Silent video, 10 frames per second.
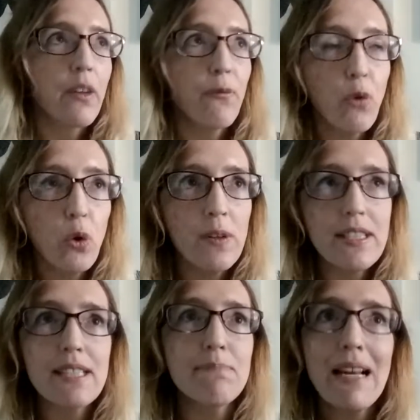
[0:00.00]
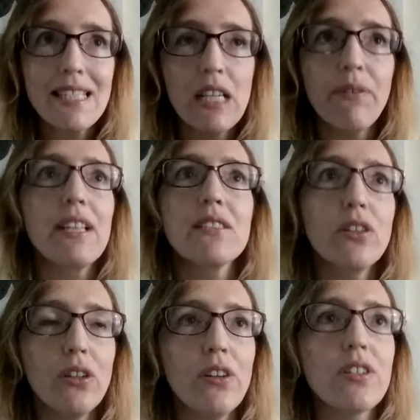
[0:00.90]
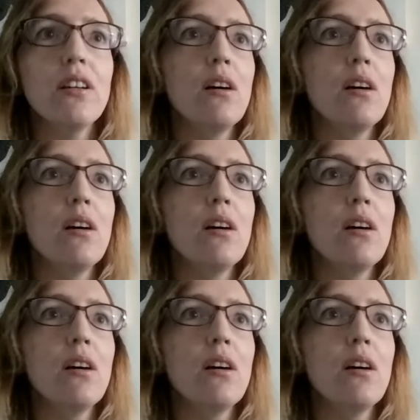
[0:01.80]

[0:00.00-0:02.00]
The floors, it's massive, it's huge.